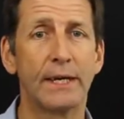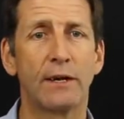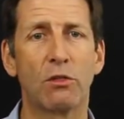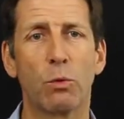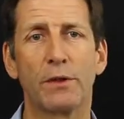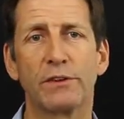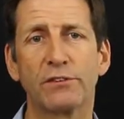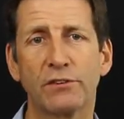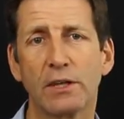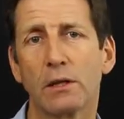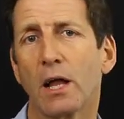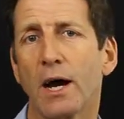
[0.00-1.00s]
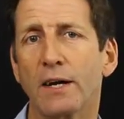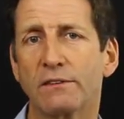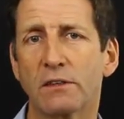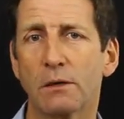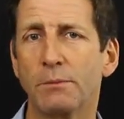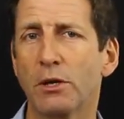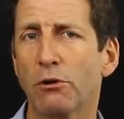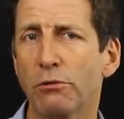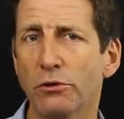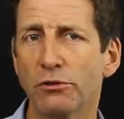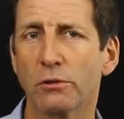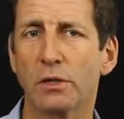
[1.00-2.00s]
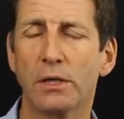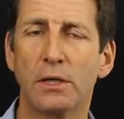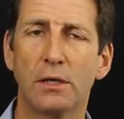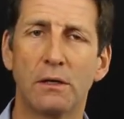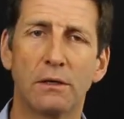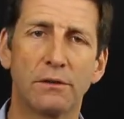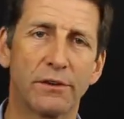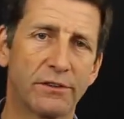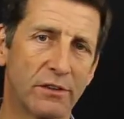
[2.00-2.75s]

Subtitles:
is where the skill lies and can be crucial to the